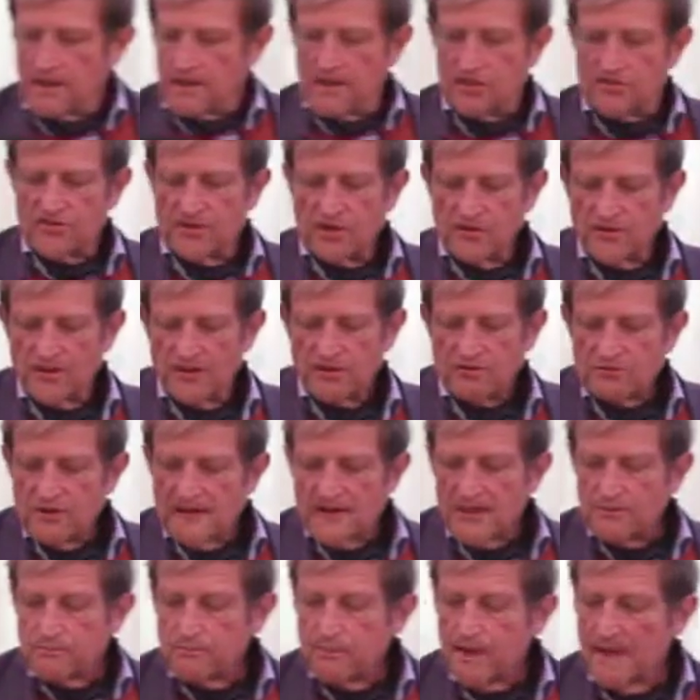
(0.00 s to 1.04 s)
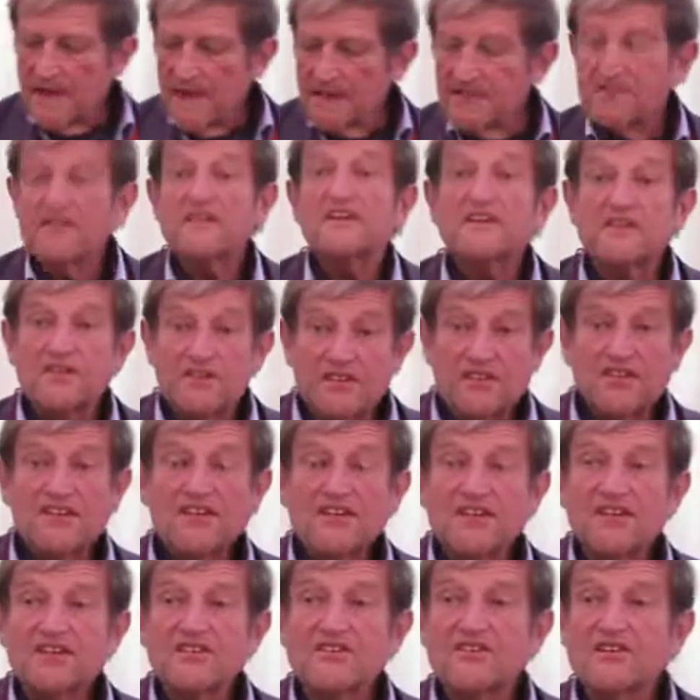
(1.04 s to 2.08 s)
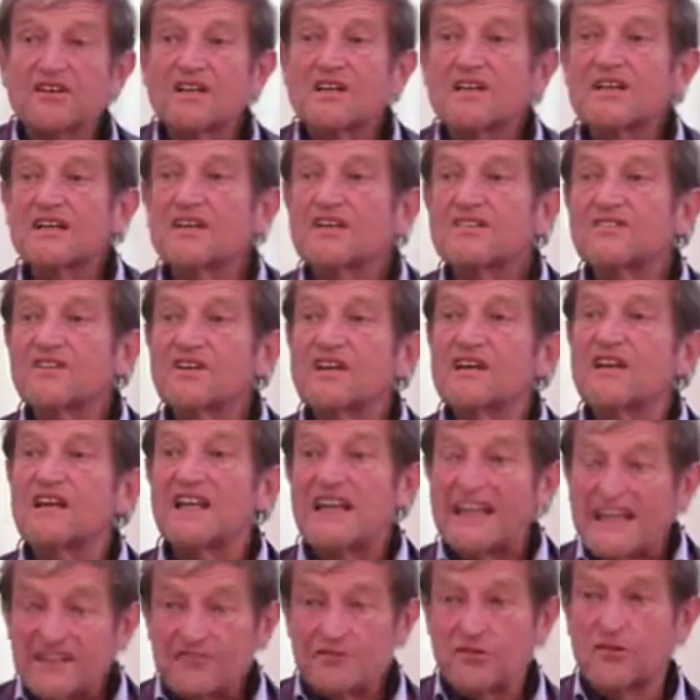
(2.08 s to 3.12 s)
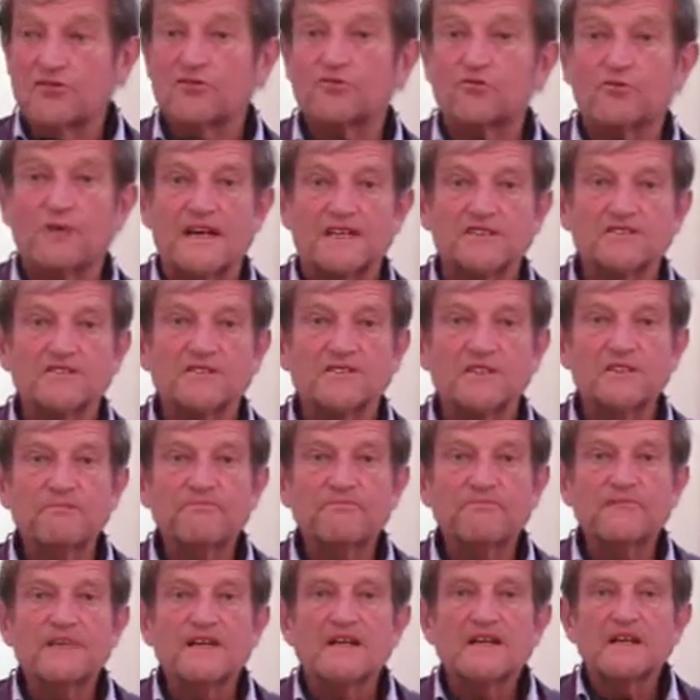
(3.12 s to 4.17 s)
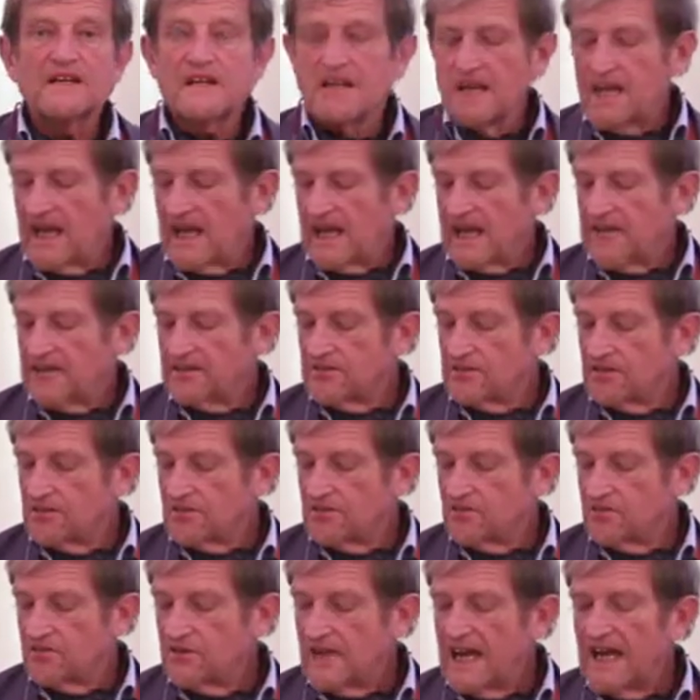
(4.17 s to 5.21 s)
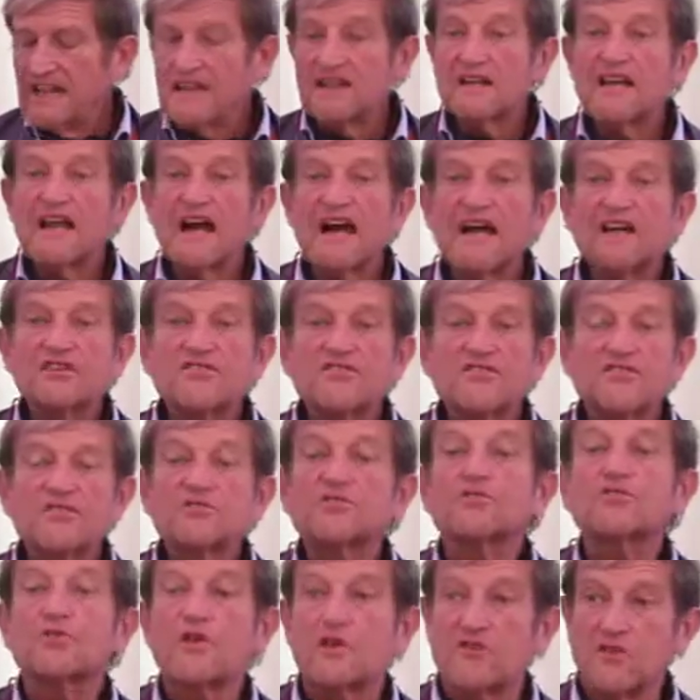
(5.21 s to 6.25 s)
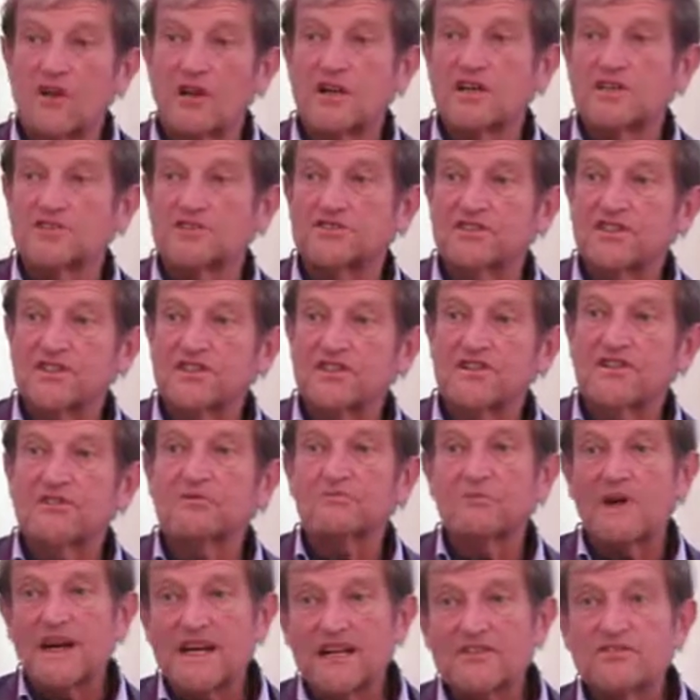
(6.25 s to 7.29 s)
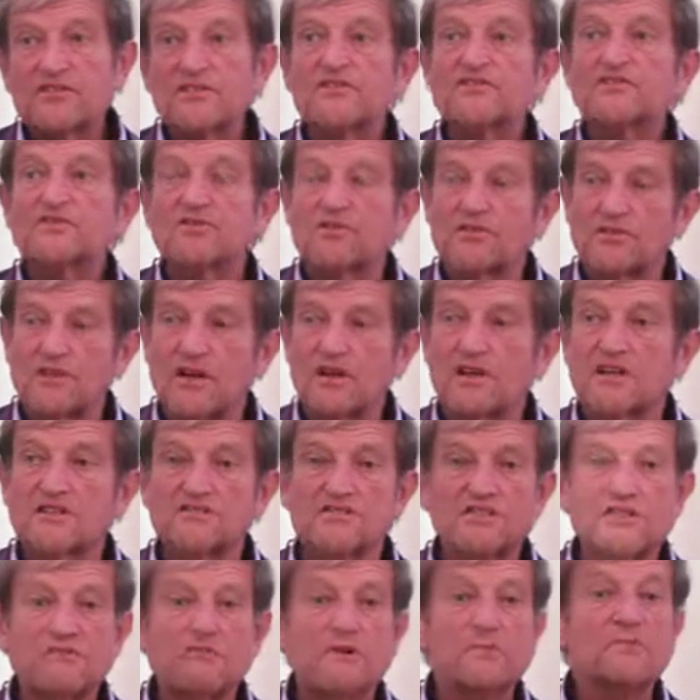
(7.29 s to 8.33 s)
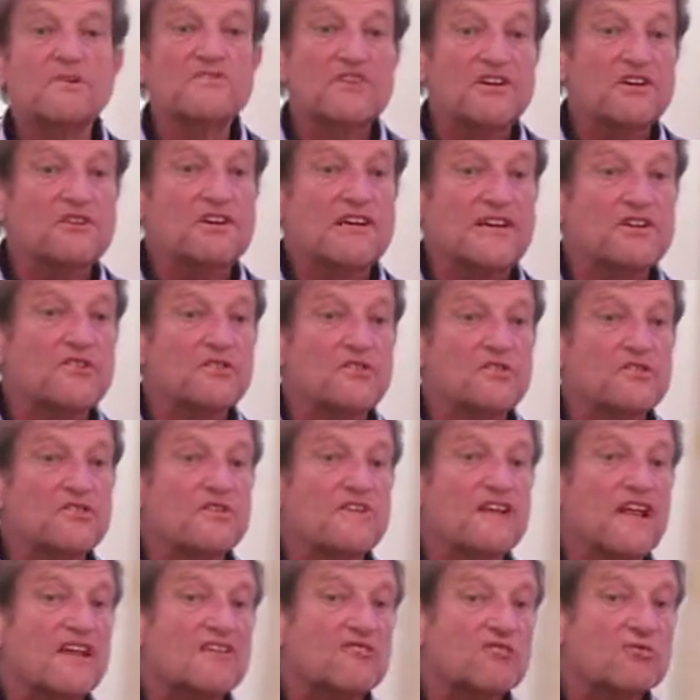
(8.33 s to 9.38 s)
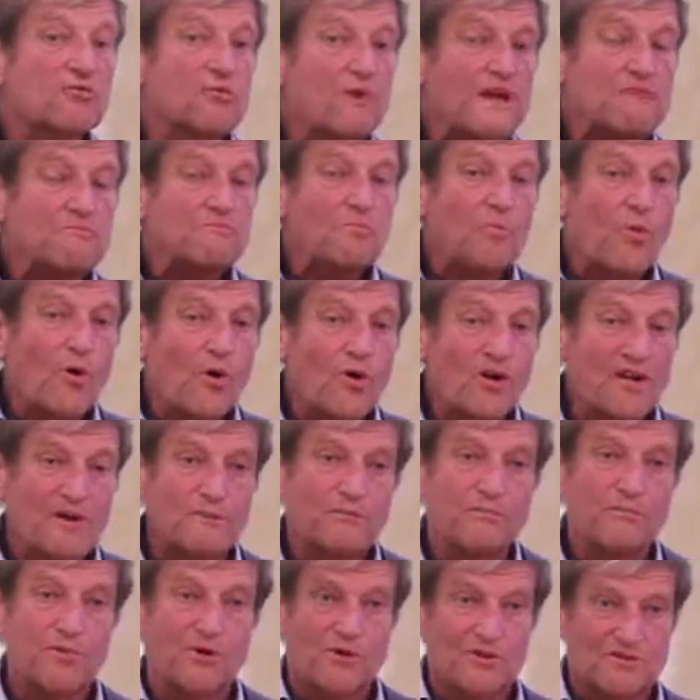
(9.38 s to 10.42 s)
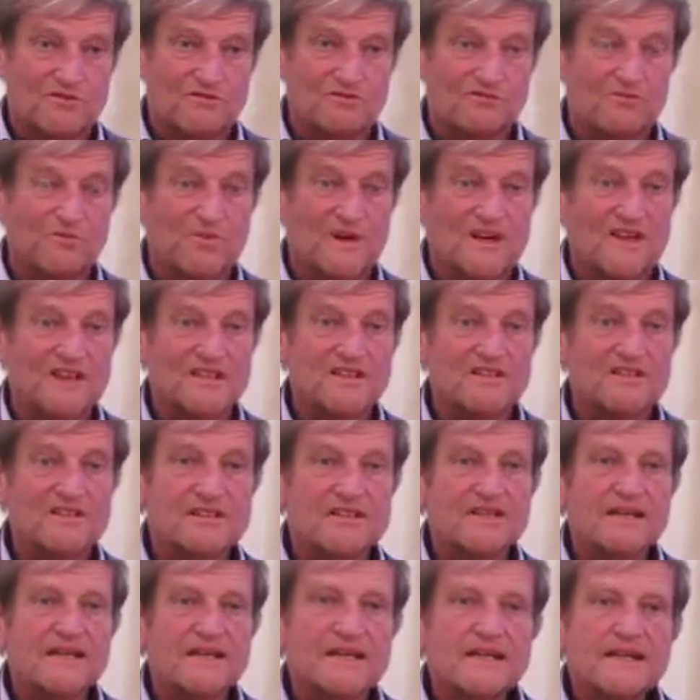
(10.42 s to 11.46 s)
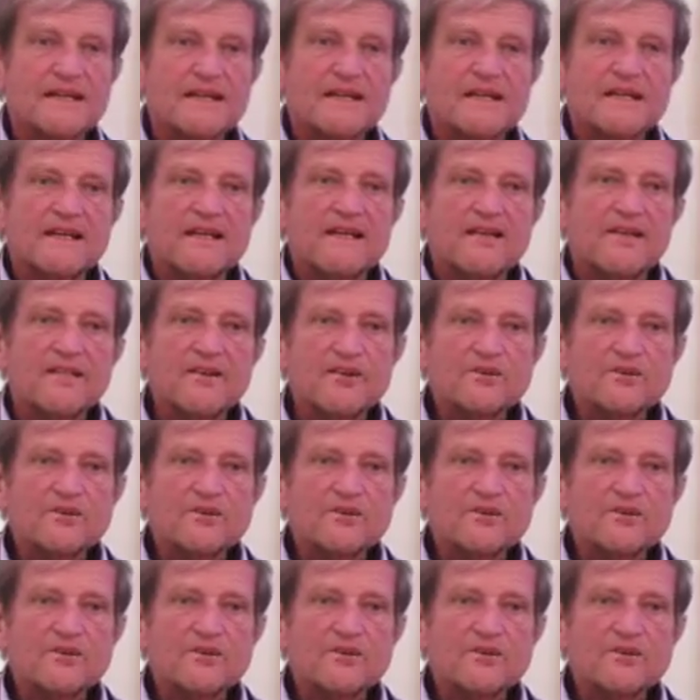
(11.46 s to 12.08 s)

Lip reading: So the Great Bath indeed is a later structure, and to analyze the chronology, the relative chronology, will be very interesting. There's one more important part. The